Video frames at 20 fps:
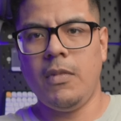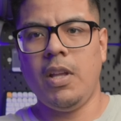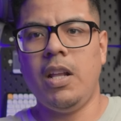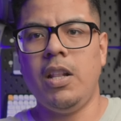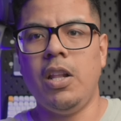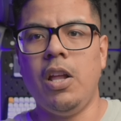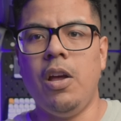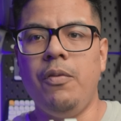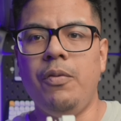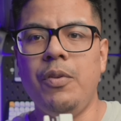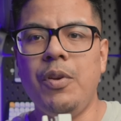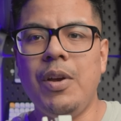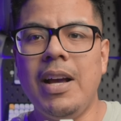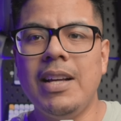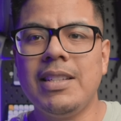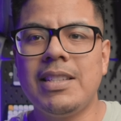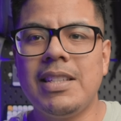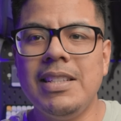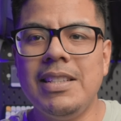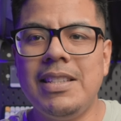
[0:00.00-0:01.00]
Now, if you
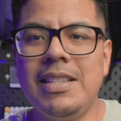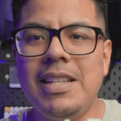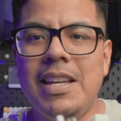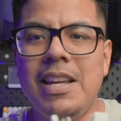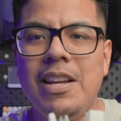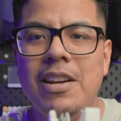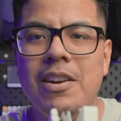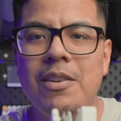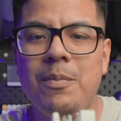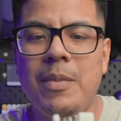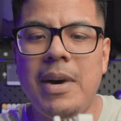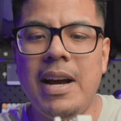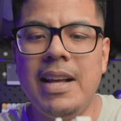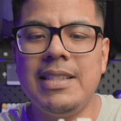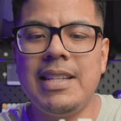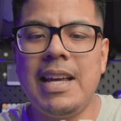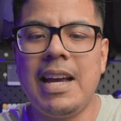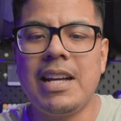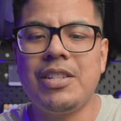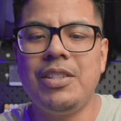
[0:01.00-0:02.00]
guys can see here,
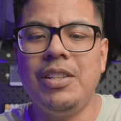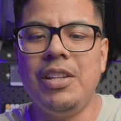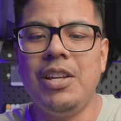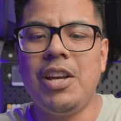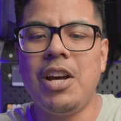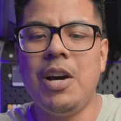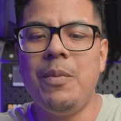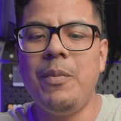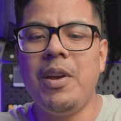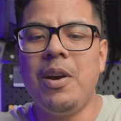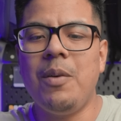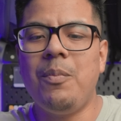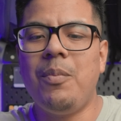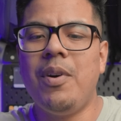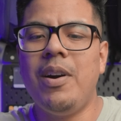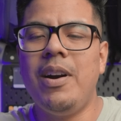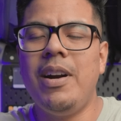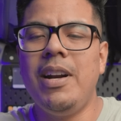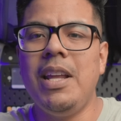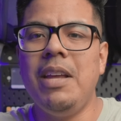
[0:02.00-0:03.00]
mine's actually coming
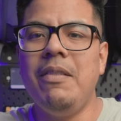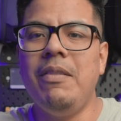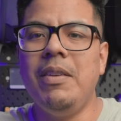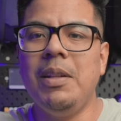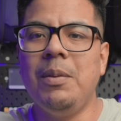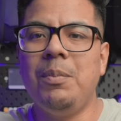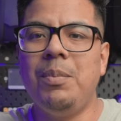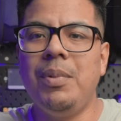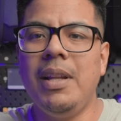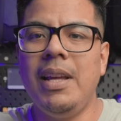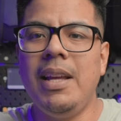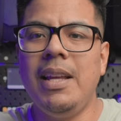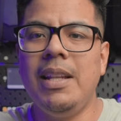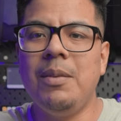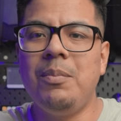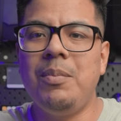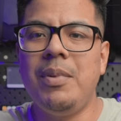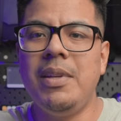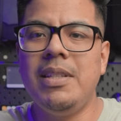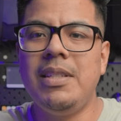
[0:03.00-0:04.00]
apart. Even the plate in
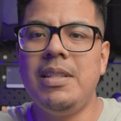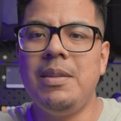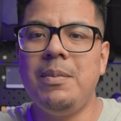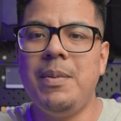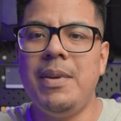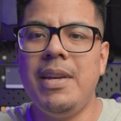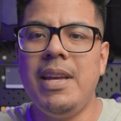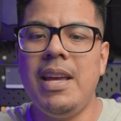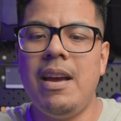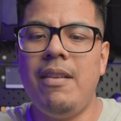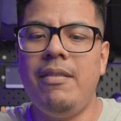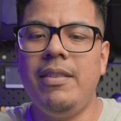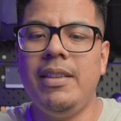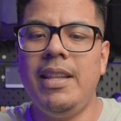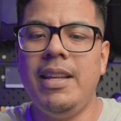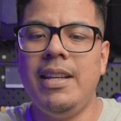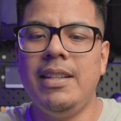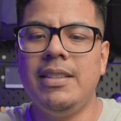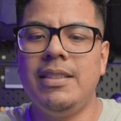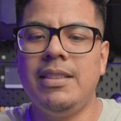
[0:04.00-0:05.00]
the PCB,
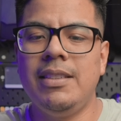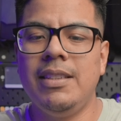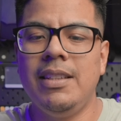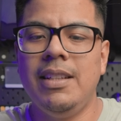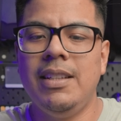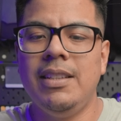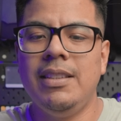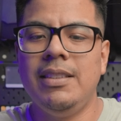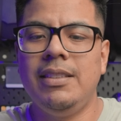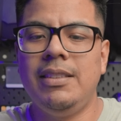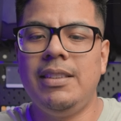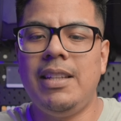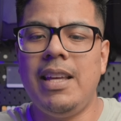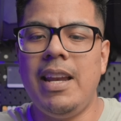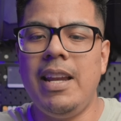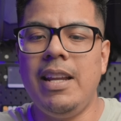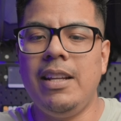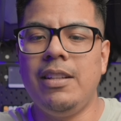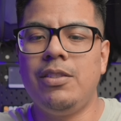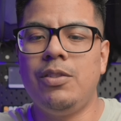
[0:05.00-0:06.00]
everything's
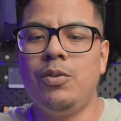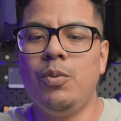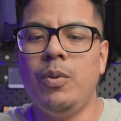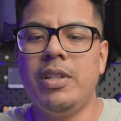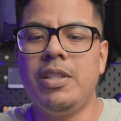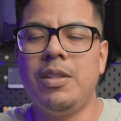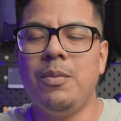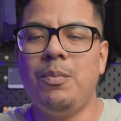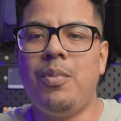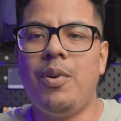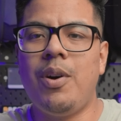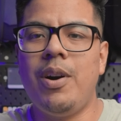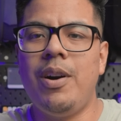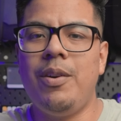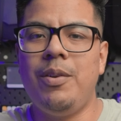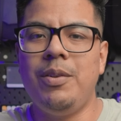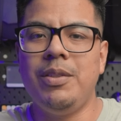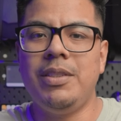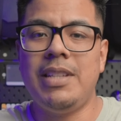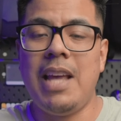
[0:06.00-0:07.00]
getting switched
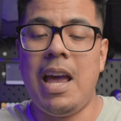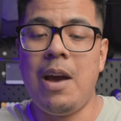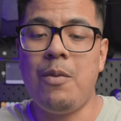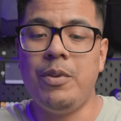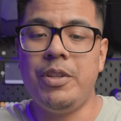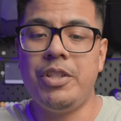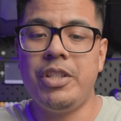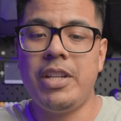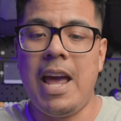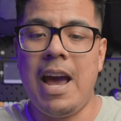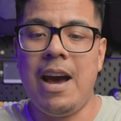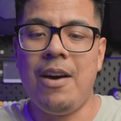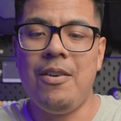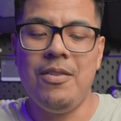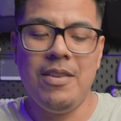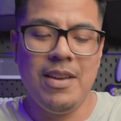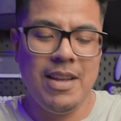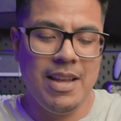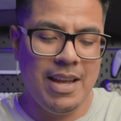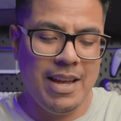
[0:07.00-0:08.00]
apart or sandwiched
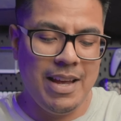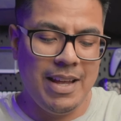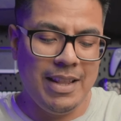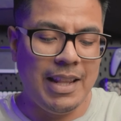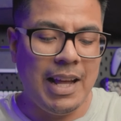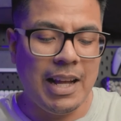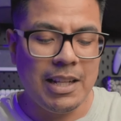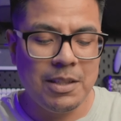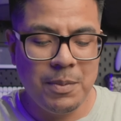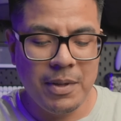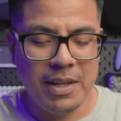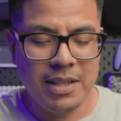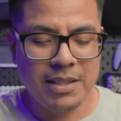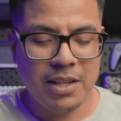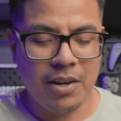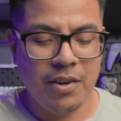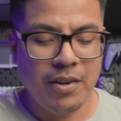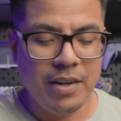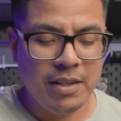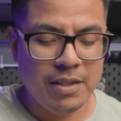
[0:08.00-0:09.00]
out. That's because
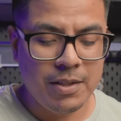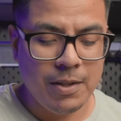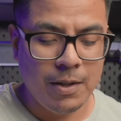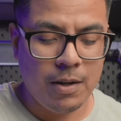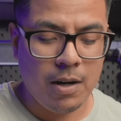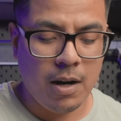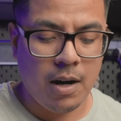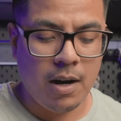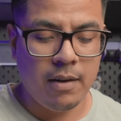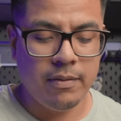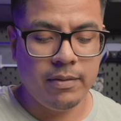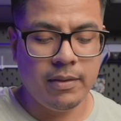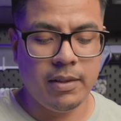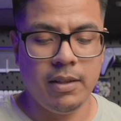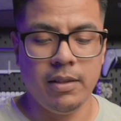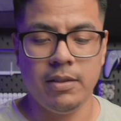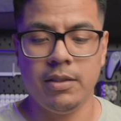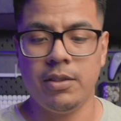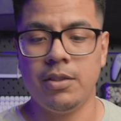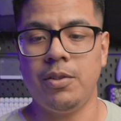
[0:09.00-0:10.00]
I already took off
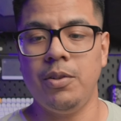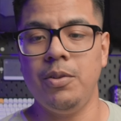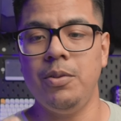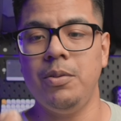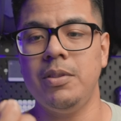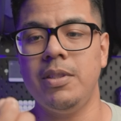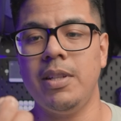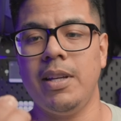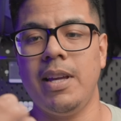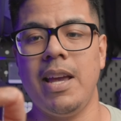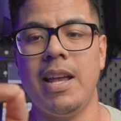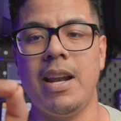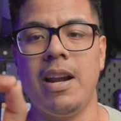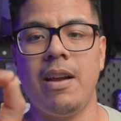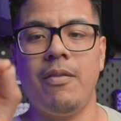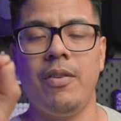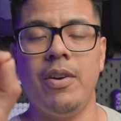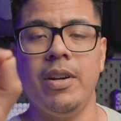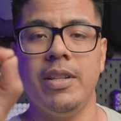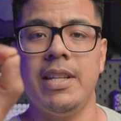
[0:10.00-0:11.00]
the screws. Again,
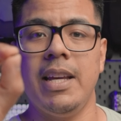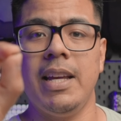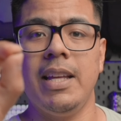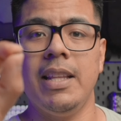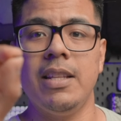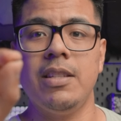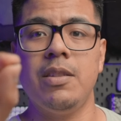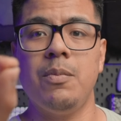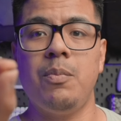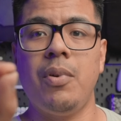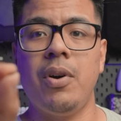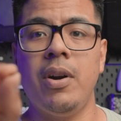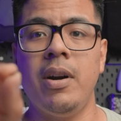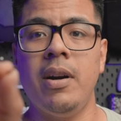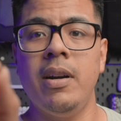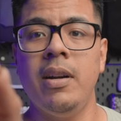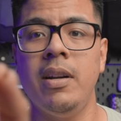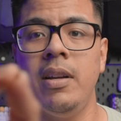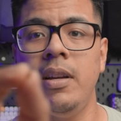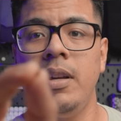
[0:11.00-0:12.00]
I've already taken this apart.